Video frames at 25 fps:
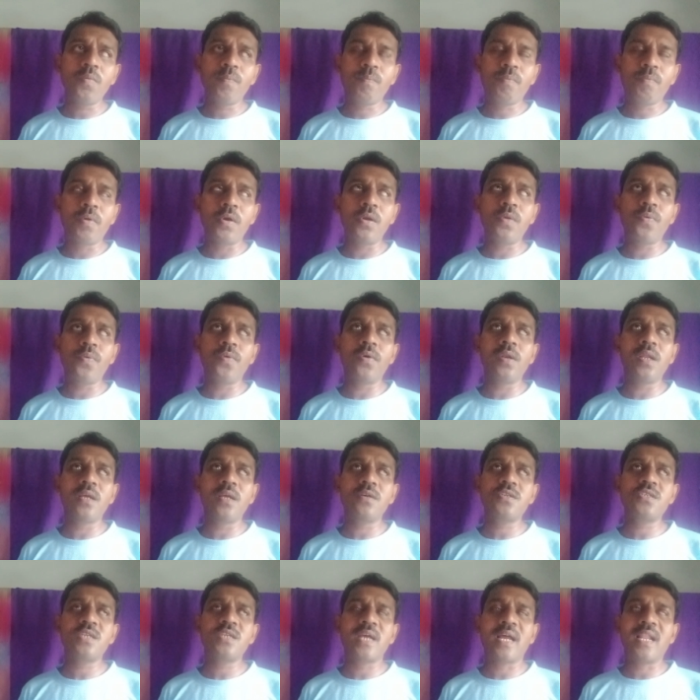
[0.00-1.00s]

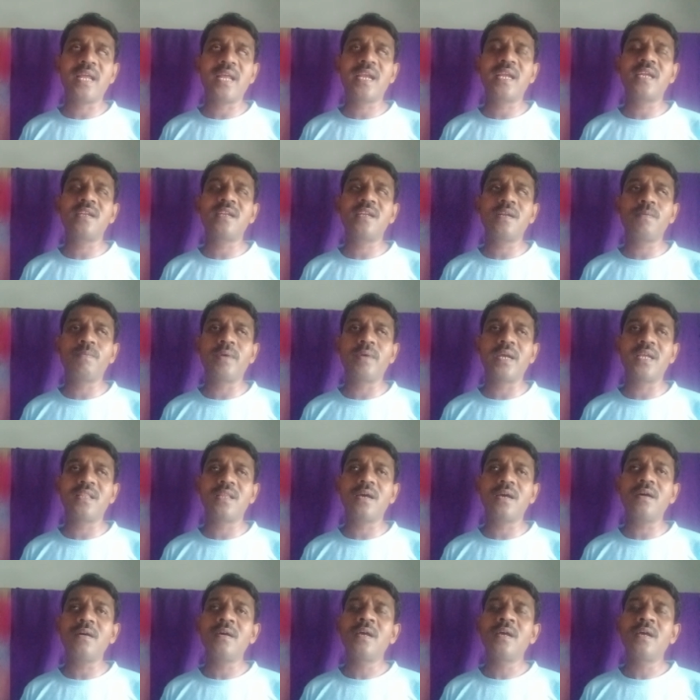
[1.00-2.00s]
portfolios allocated by
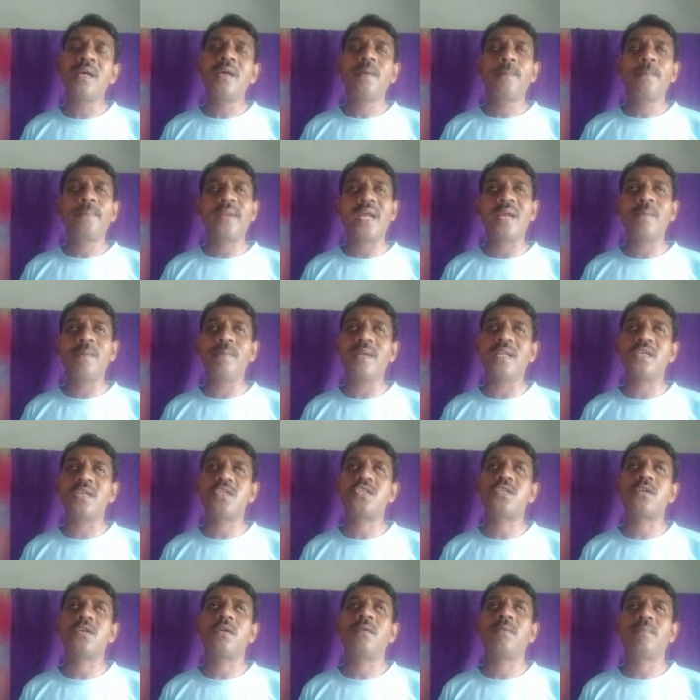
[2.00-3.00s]
the prime
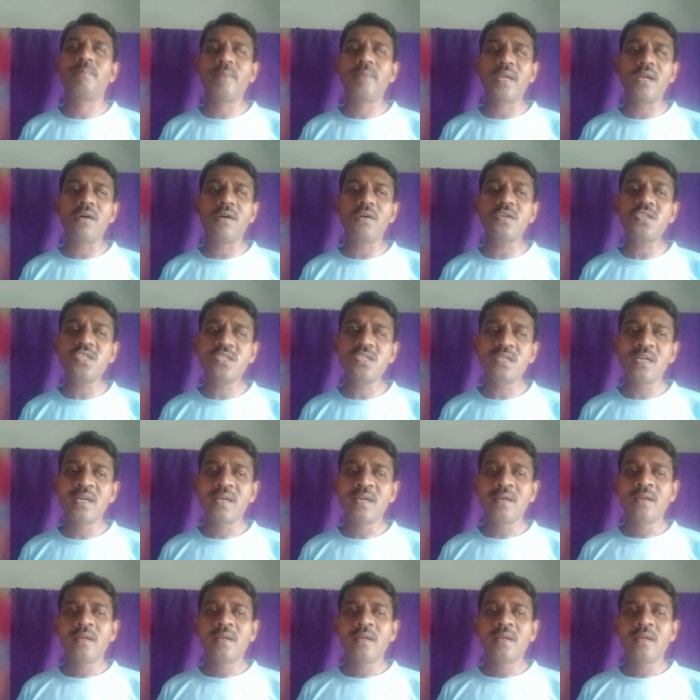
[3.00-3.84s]
minister, because